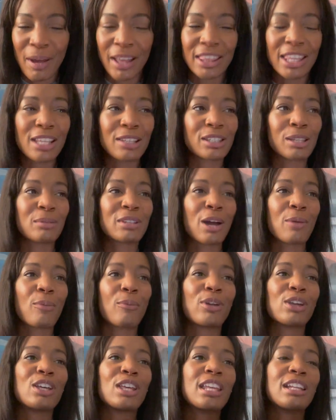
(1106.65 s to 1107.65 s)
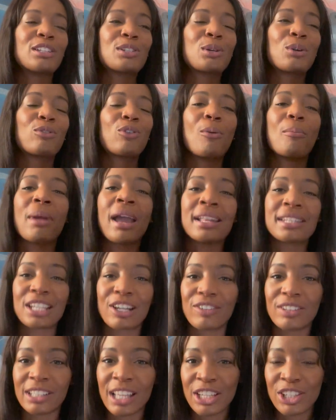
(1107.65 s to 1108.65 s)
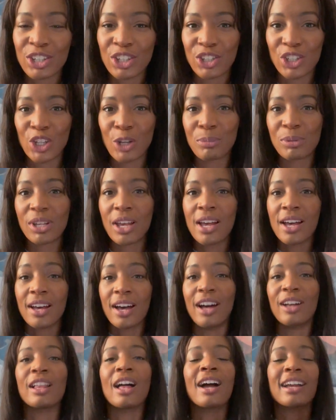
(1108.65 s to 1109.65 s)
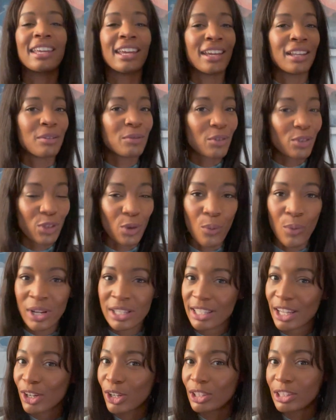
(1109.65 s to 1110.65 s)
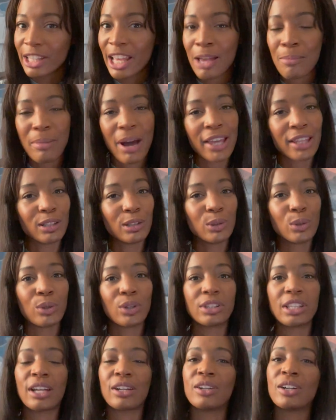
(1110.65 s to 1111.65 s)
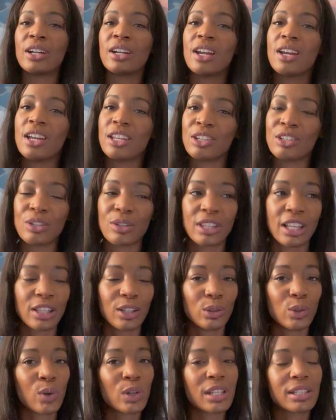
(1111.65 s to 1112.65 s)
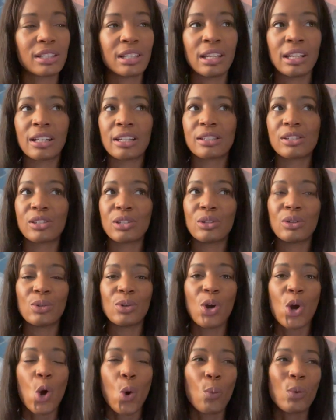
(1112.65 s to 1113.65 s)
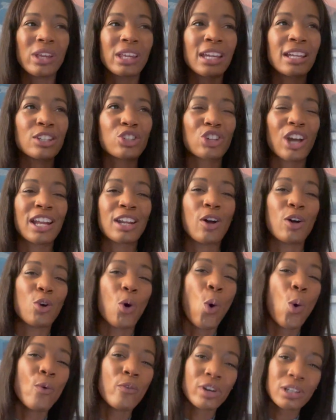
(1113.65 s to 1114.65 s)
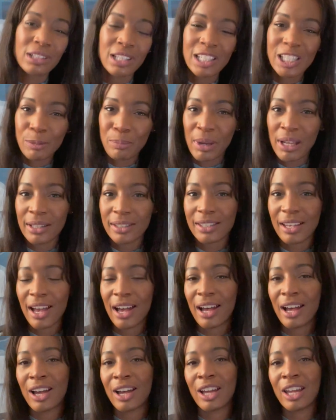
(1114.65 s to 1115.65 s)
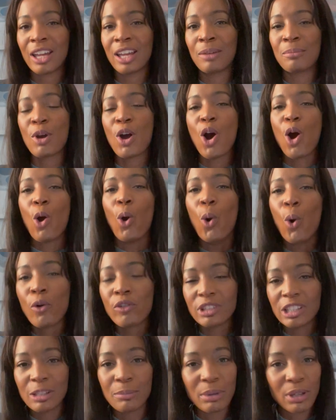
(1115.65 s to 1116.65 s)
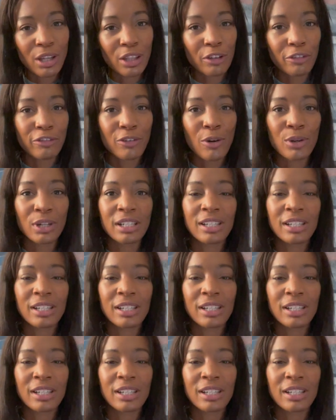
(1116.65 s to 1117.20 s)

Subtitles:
I think sometimes when we get into romantic relationships, again, the ones that are led by the Lord, that are, that the Lord is leading us to, we can try to overly spend time, overly be on the phone.